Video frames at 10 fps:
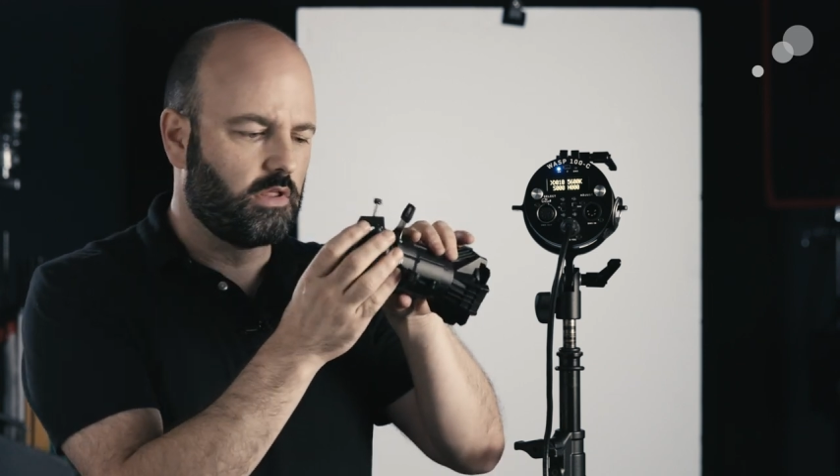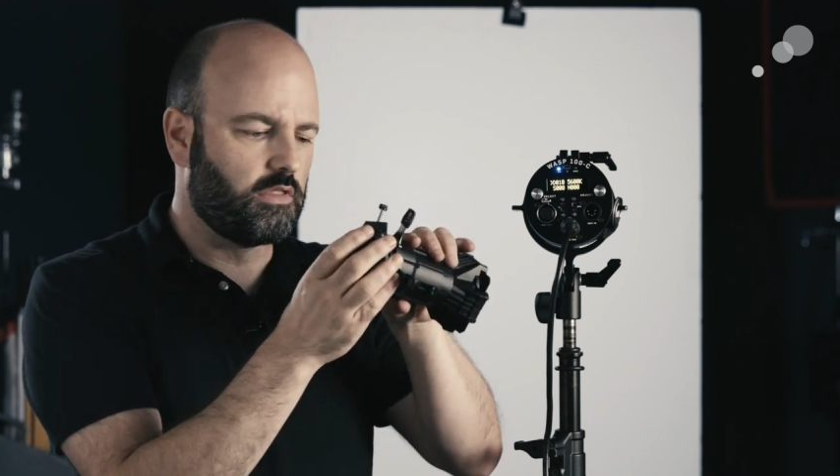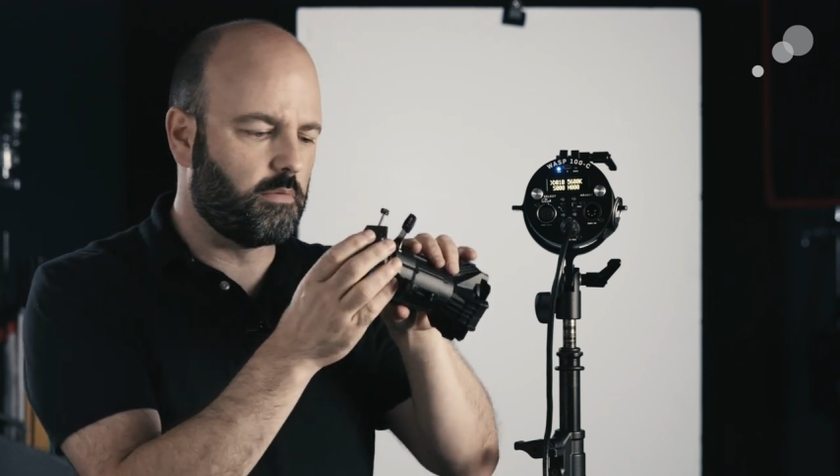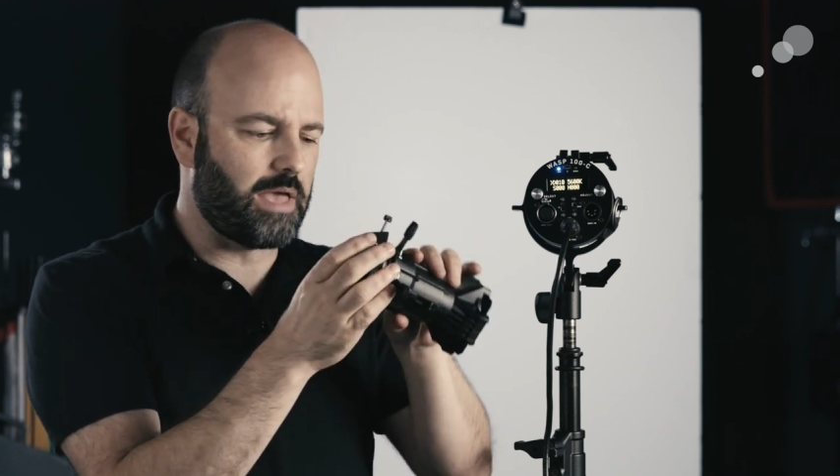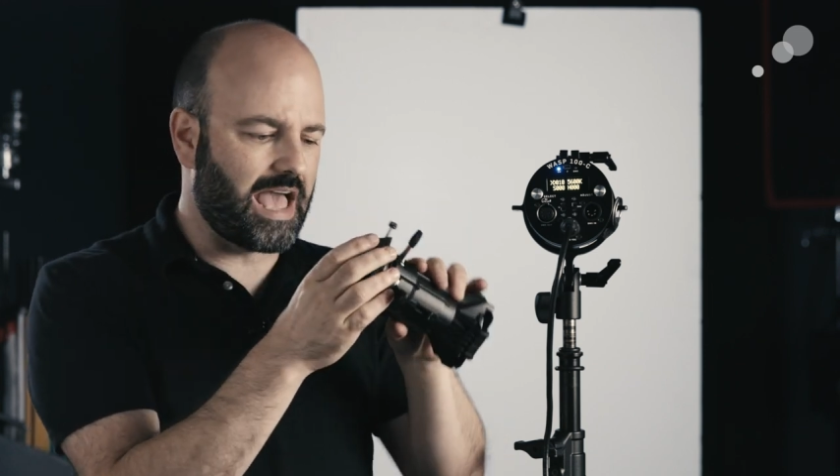
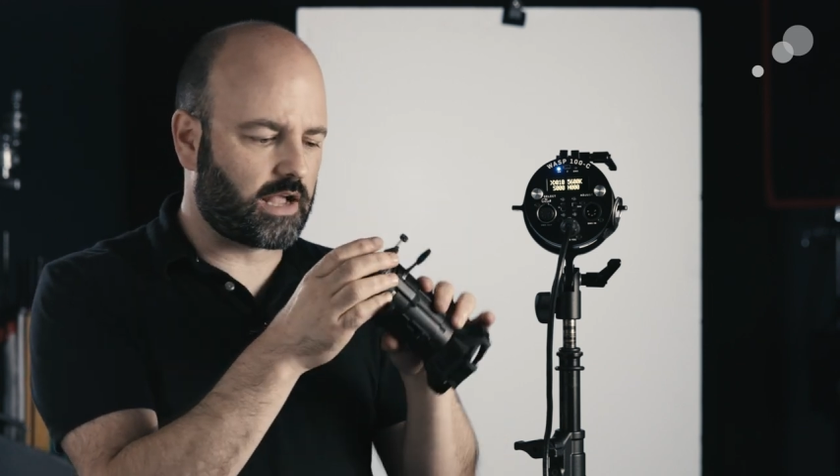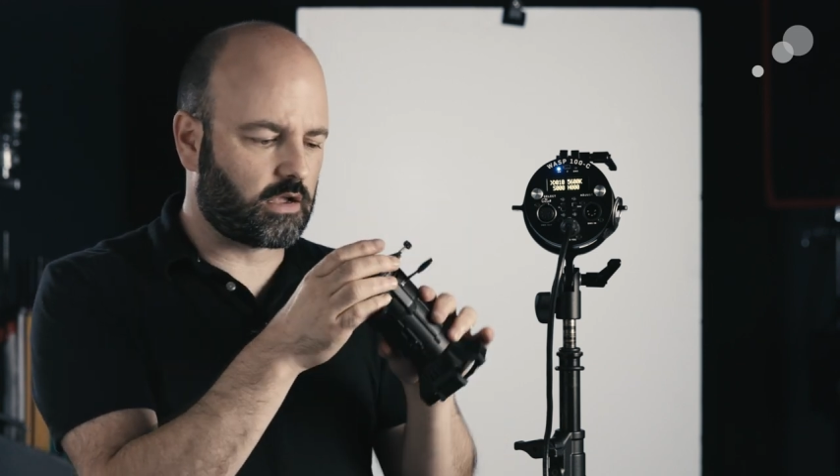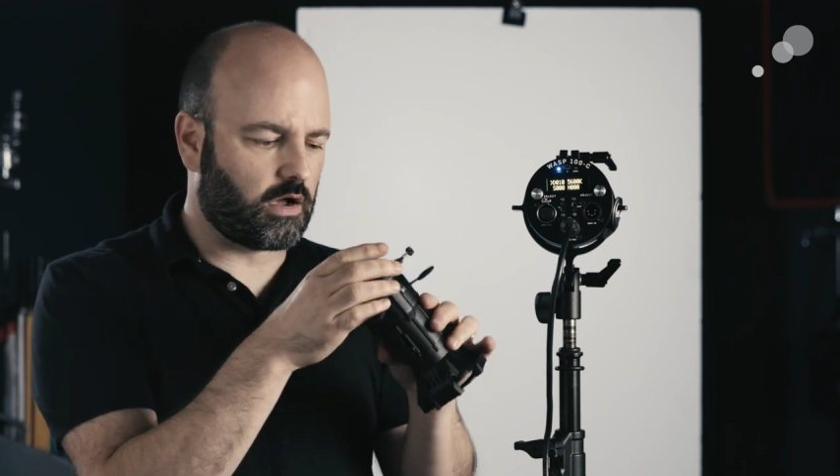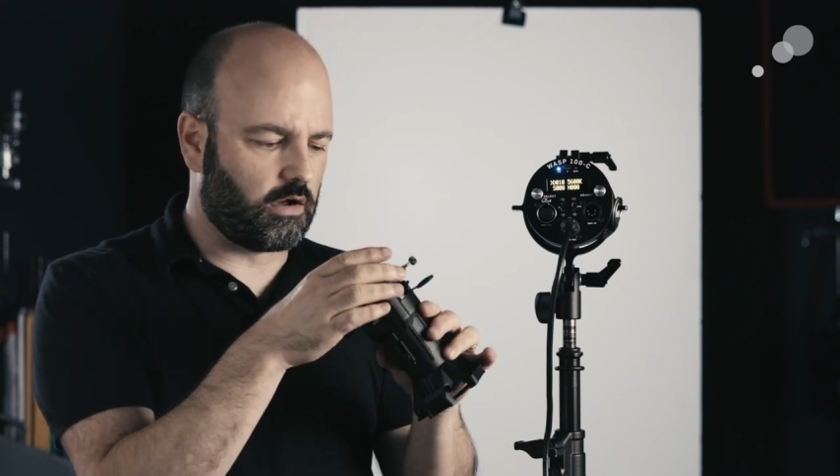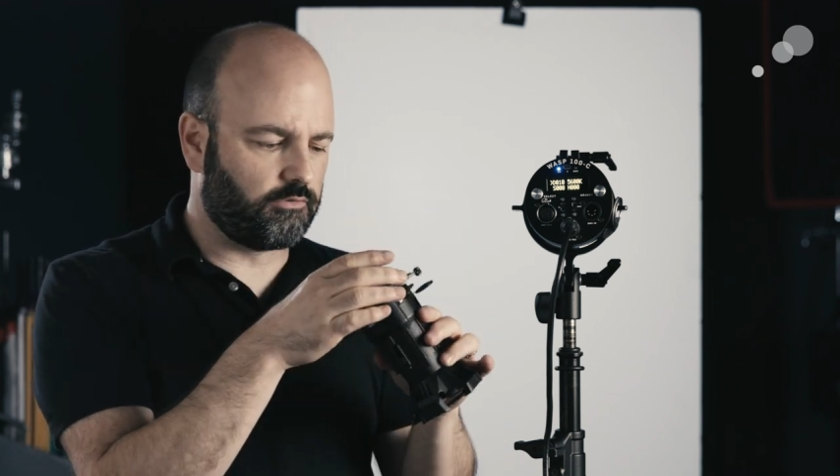the
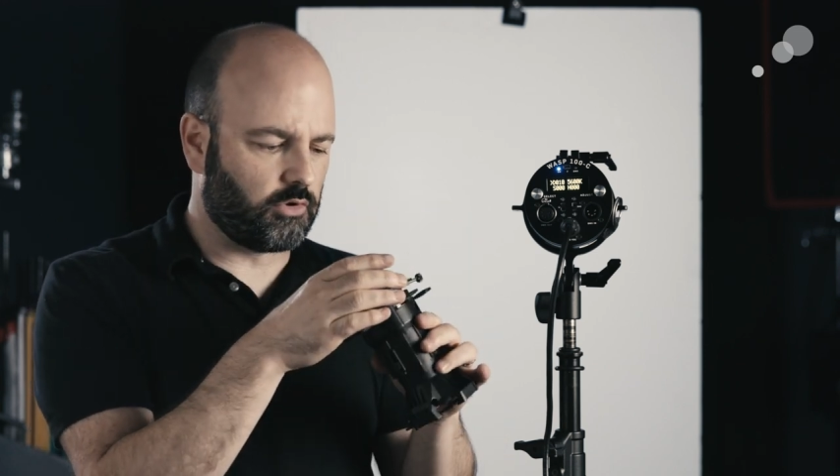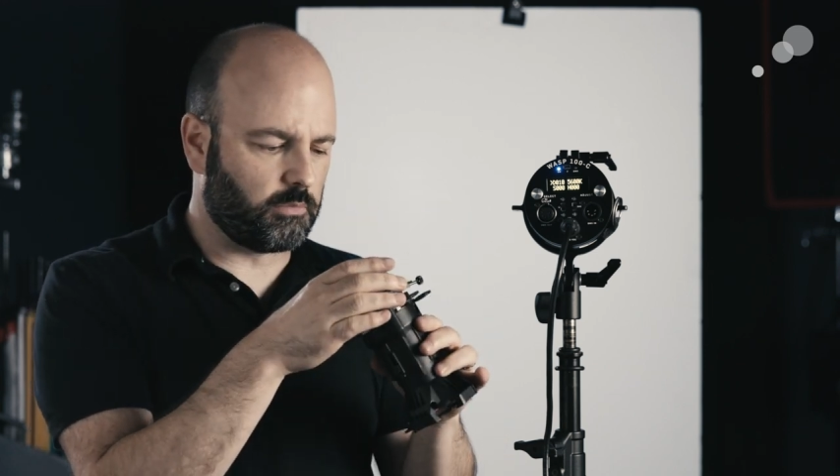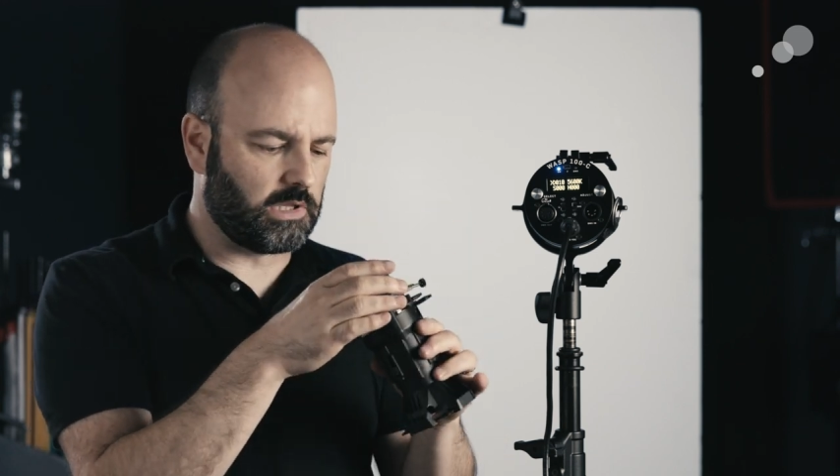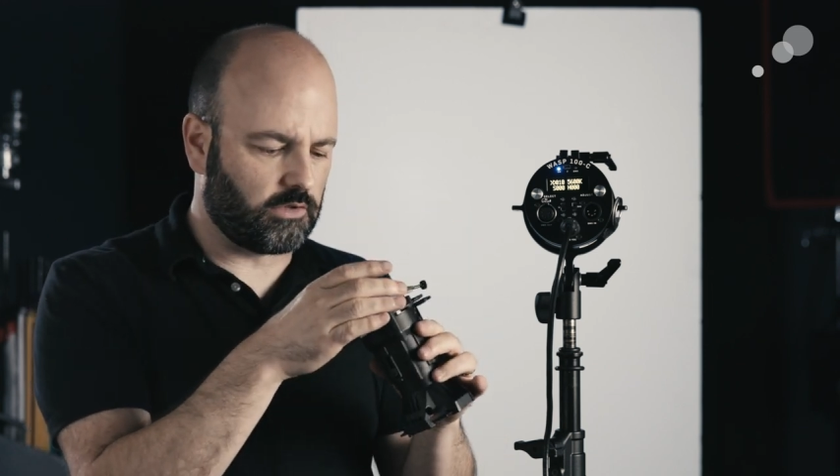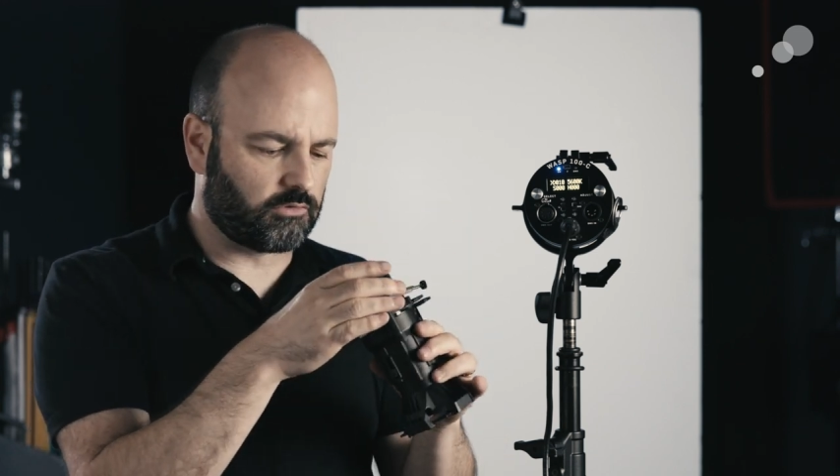back of your
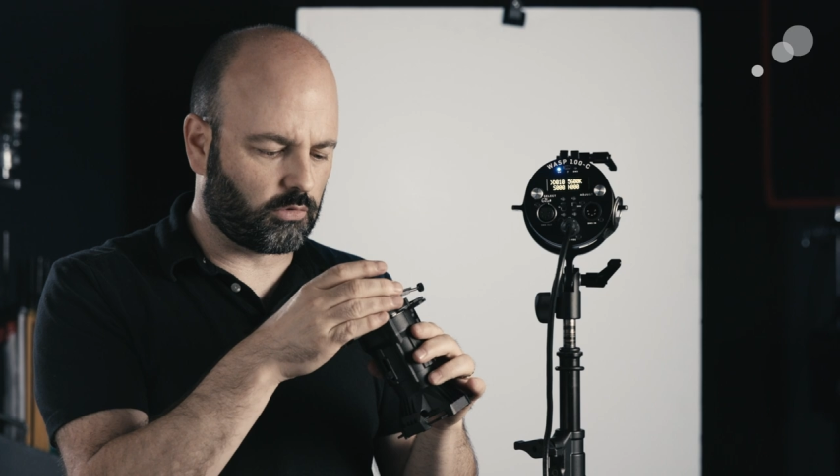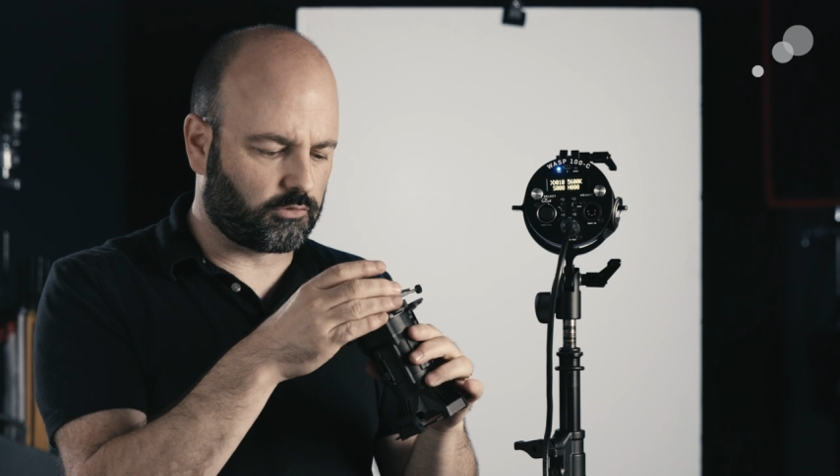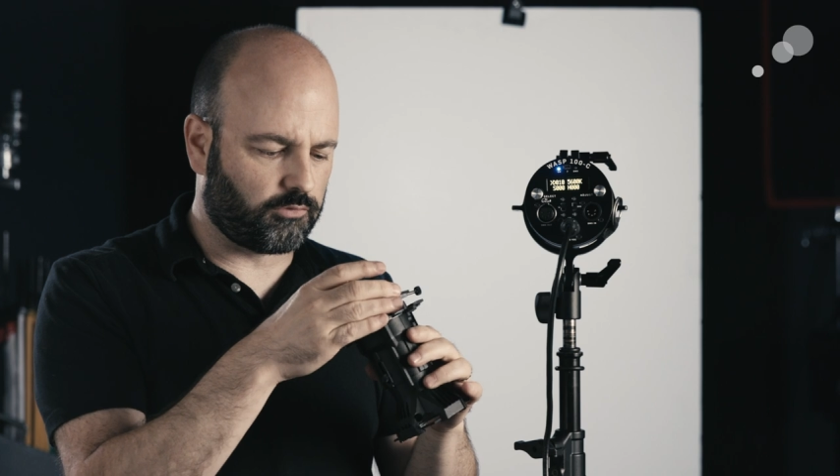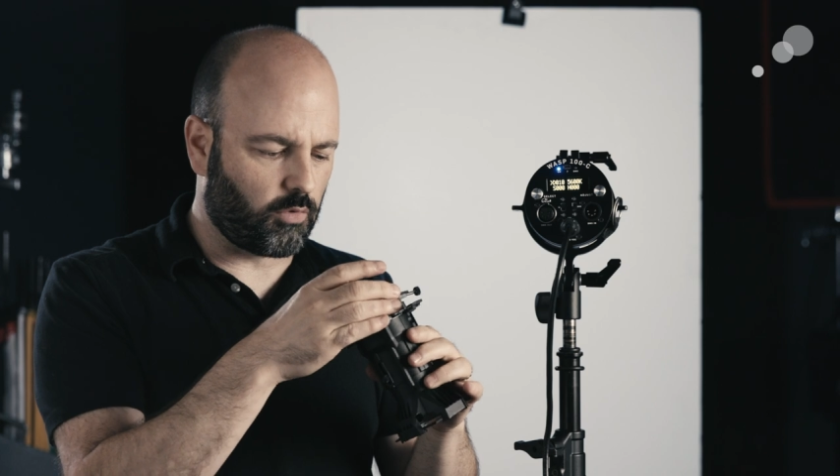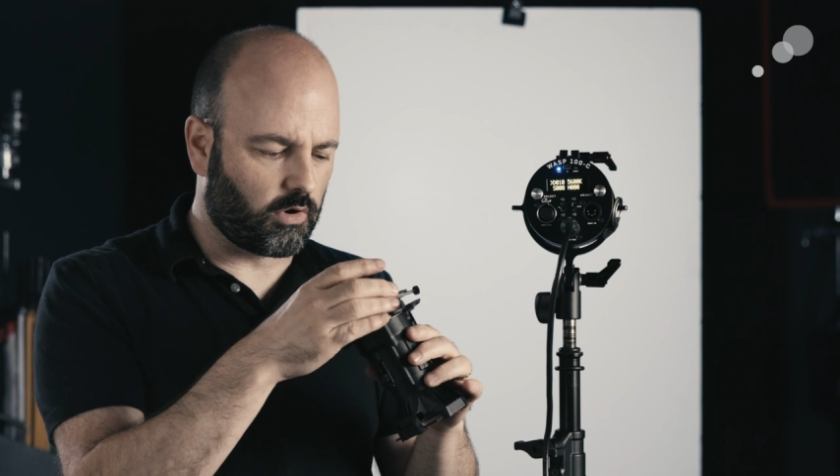mini
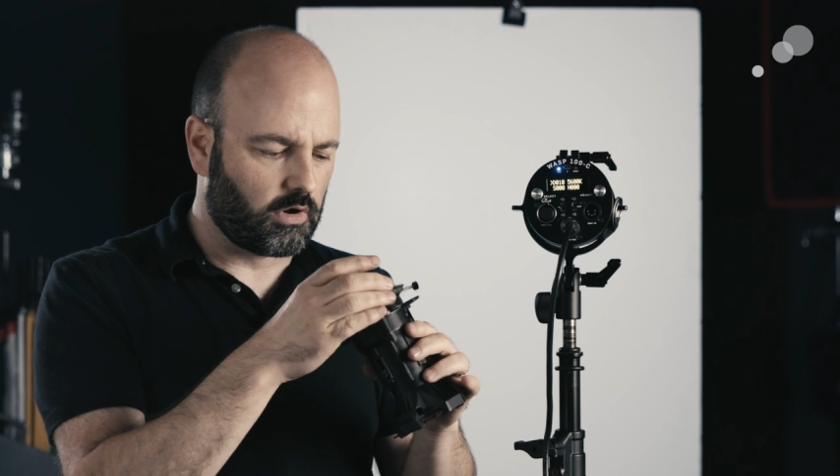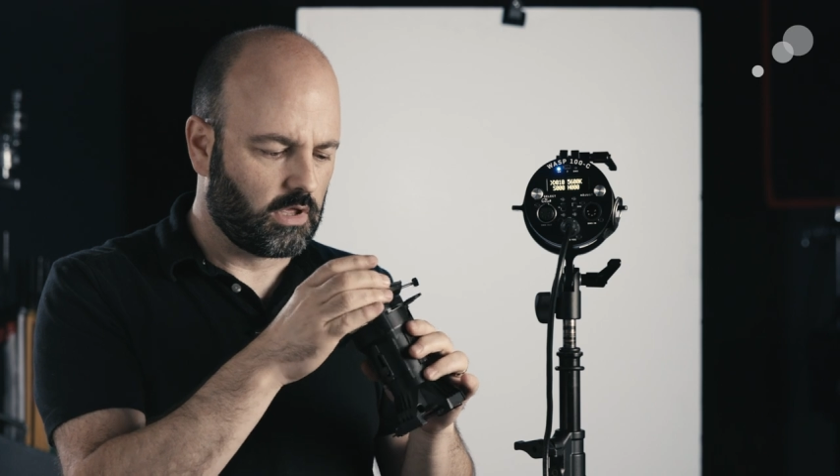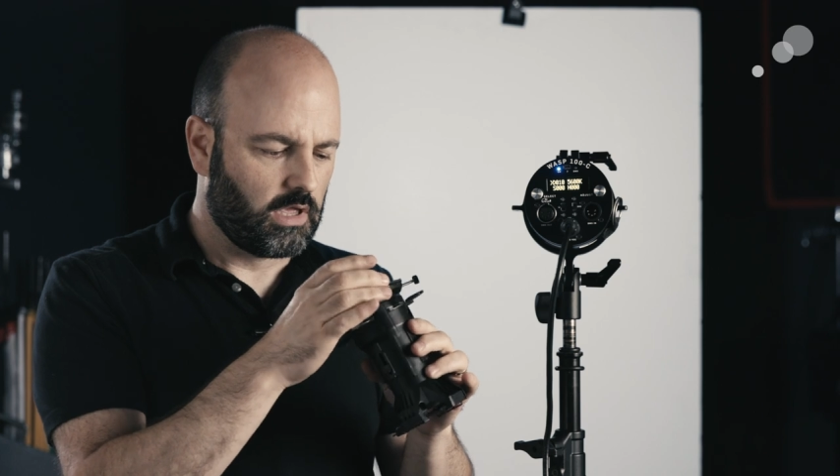source 4.